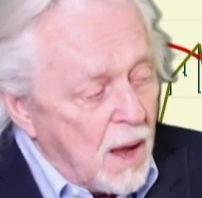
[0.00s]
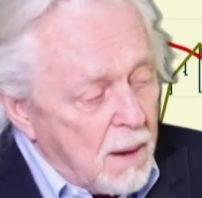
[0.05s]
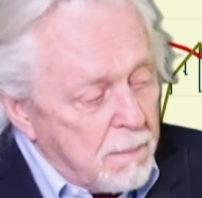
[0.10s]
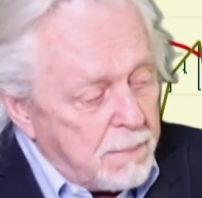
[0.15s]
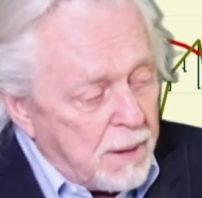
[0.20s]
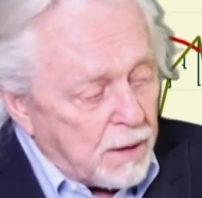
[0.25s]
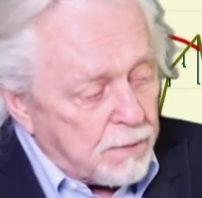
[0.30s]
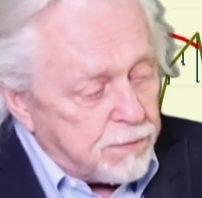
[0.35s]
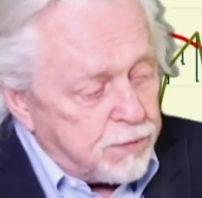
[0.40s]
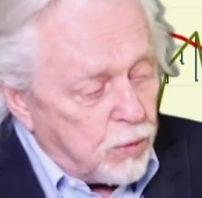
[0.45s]

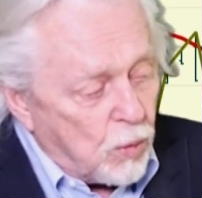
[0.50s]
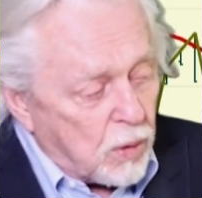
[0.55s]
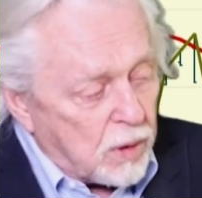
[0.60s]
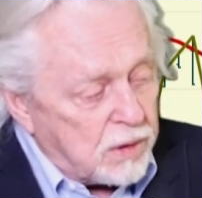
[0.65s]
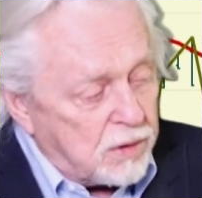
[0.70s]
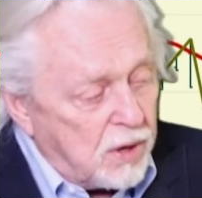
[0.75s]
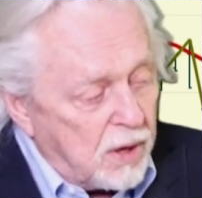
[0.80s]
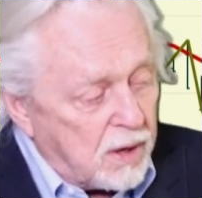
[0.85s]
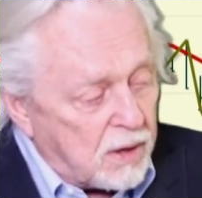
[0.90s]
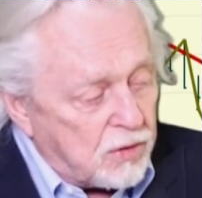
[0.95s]
about 4
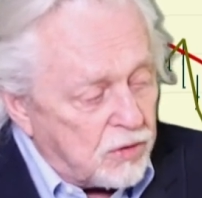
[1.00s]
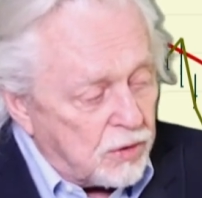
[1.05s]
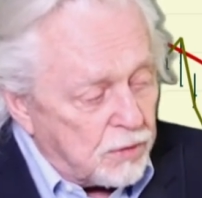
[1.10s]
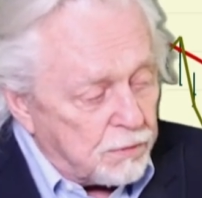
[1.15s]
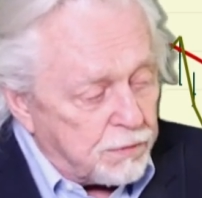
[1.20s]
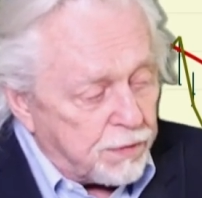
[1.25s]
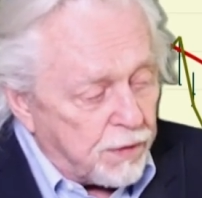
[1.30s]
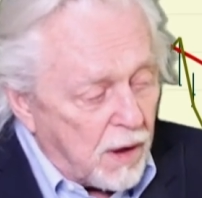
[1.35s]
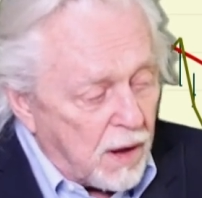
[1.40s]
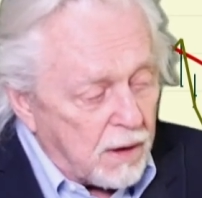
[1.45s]
ticks in
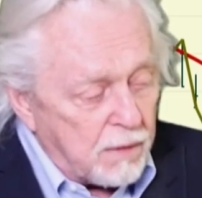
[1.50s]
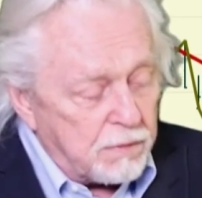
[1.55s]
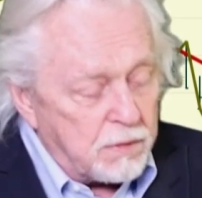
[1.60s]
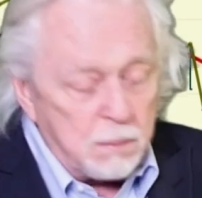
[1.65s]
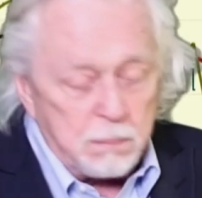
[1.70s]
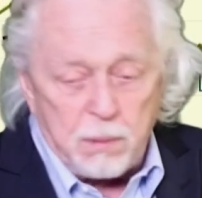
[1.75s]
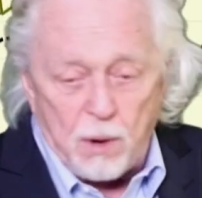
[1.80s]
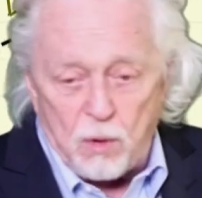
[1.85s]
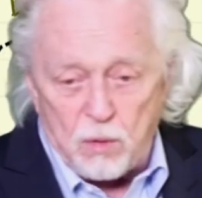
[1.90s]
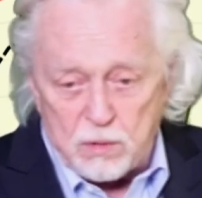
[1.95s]
front of the
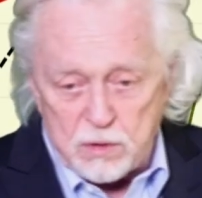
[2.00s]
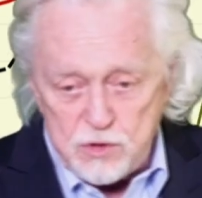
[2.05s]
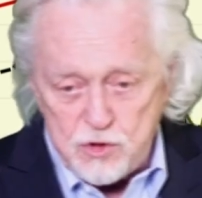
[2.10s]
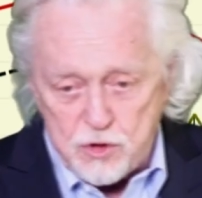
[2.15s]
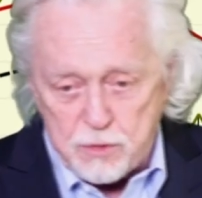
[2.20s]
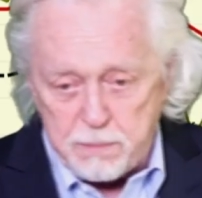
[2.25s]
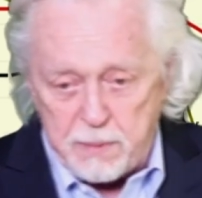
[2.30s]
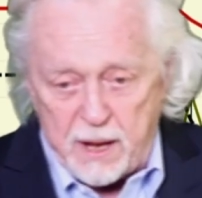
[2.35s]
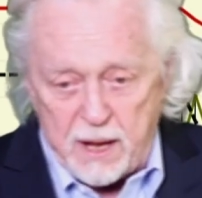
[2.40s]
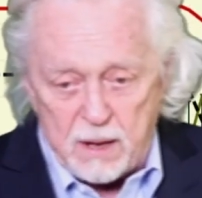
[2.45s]

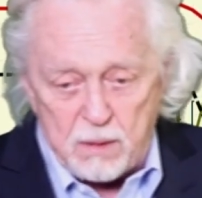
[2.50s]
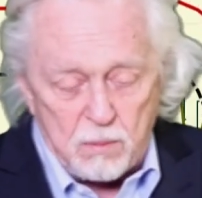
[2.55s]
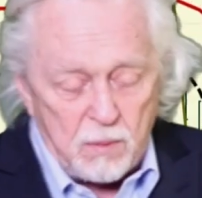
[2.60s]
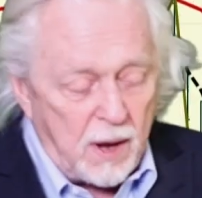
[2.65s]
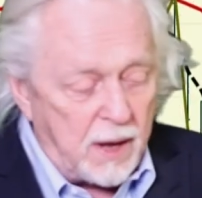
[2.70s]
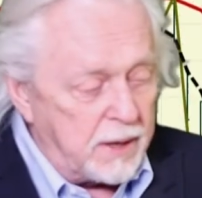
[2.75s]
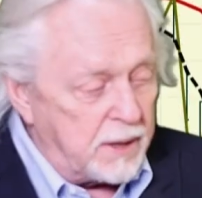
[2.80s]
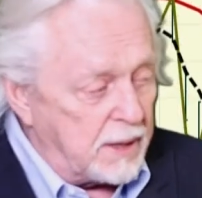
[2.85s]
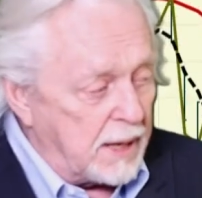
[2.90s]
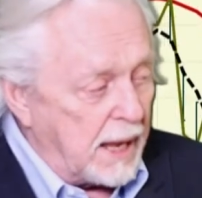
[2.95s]
Bollinger Band
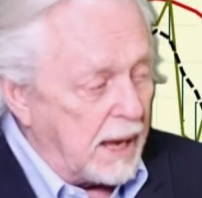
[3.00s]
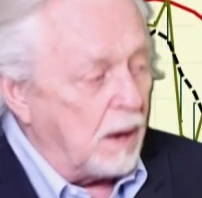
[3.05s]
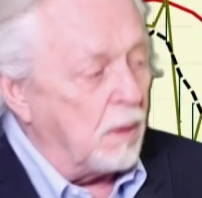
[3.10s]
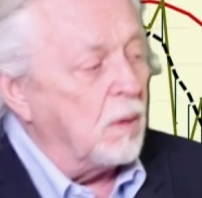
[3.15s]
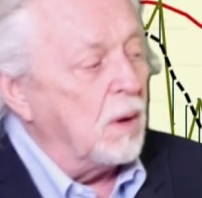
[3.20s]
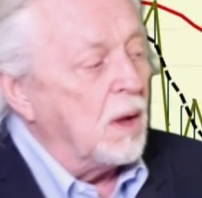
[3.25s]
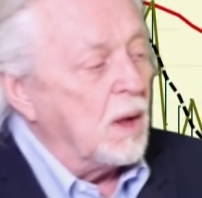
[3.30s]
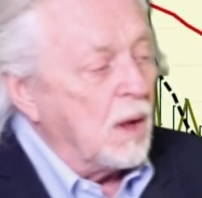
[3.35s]
right now,